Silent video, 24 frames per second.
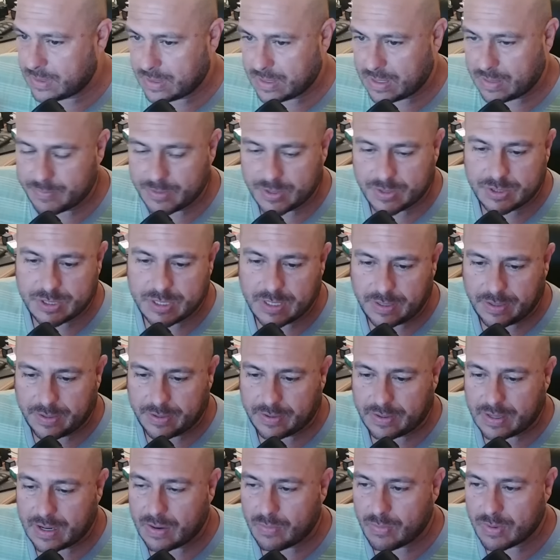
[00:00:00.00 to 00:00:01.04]
I'm just telling
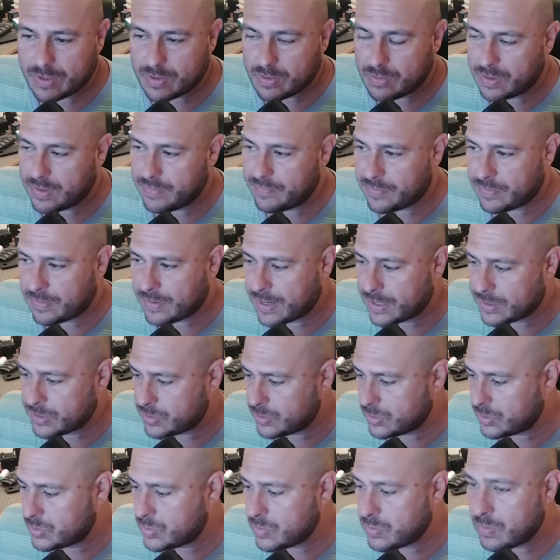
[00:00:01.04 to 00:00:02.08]
her I was calling
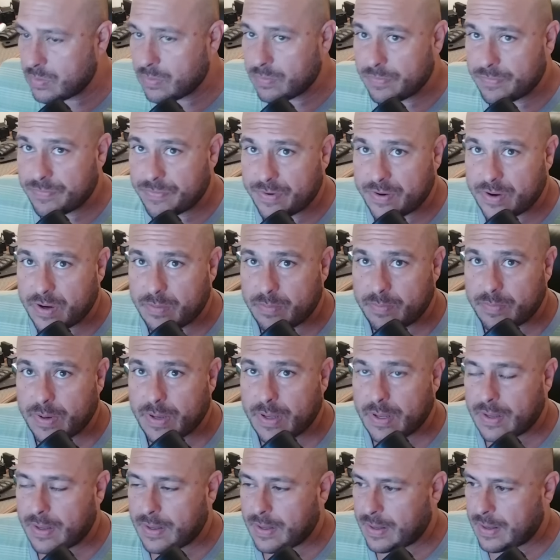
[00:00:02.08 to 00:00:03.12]
Verizon to confirm
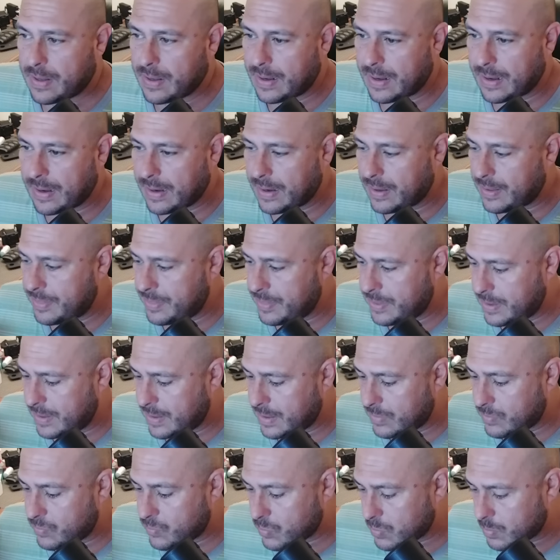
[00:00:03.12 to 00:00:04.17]
the
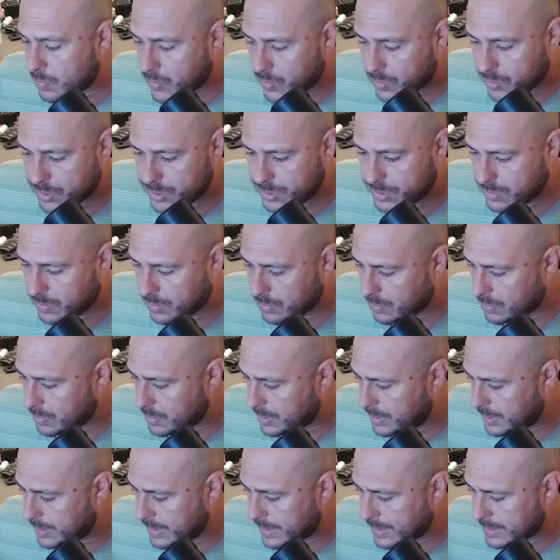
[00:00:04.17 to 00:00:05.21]
rumors or
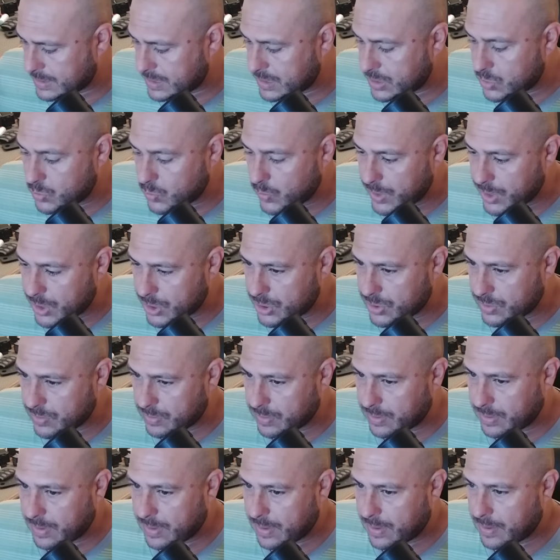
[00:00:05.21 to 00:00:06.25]
the
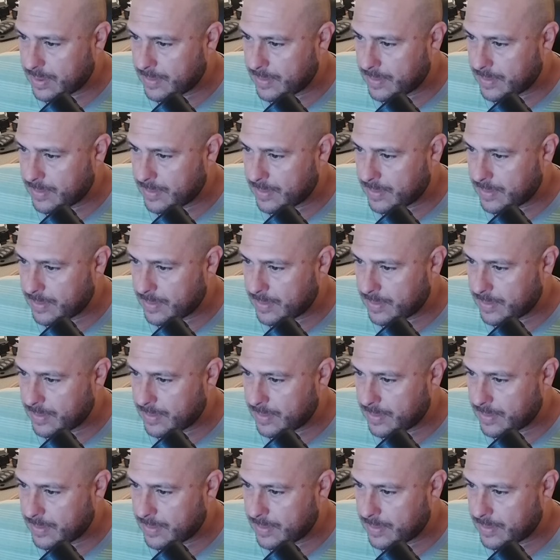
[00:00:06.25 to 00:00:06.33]
situation